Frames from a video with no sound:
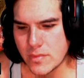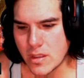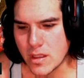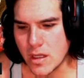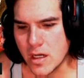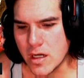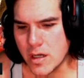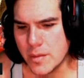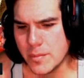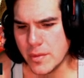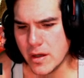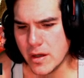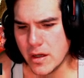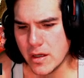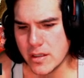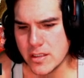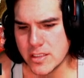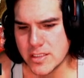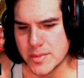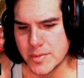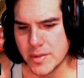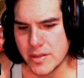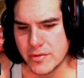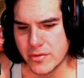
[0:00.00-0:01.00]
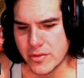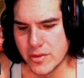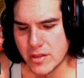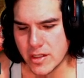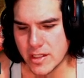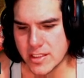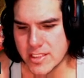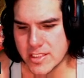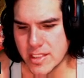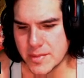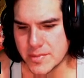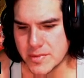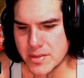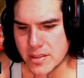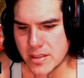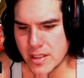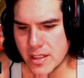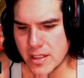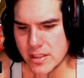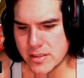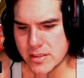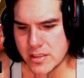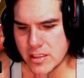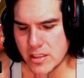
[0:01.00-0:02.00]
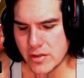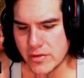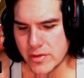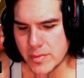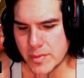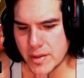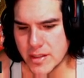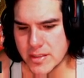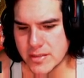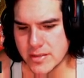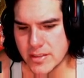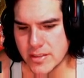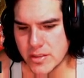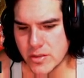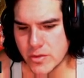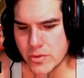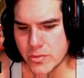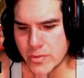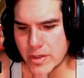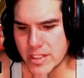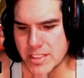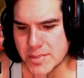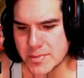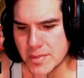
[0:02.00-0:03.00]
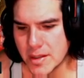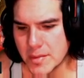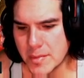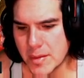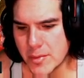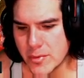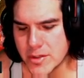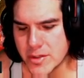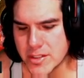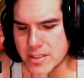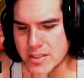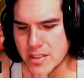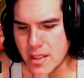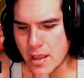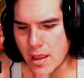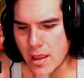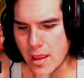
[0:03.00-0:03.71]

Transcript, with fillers: I remember just about everything except the identity of the bastard who erased my memories.